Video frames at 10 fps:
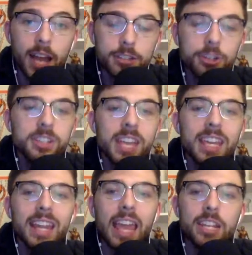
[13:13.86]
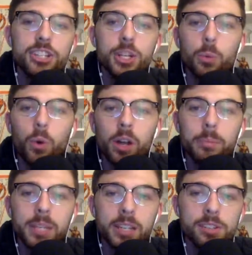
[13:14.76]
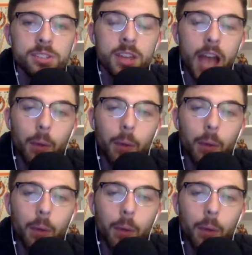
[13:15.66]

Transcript: I started taking AG1 because